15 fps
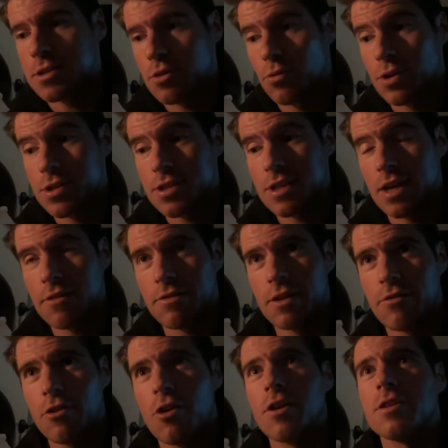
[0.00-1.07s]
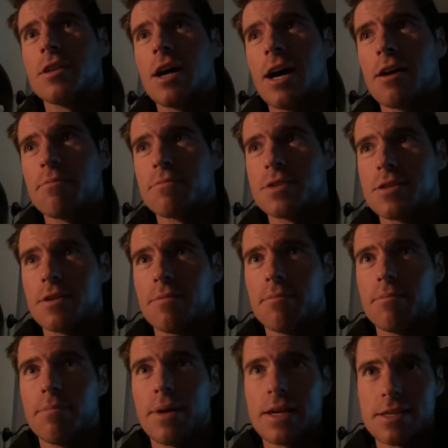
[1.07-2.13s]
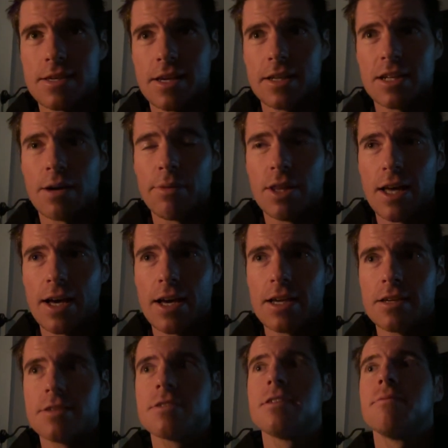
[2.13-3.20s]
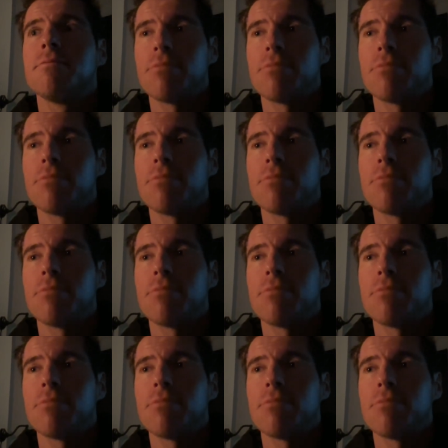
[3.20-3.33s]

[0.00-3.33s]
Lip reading: So I wanna see if they've got some BCAAs,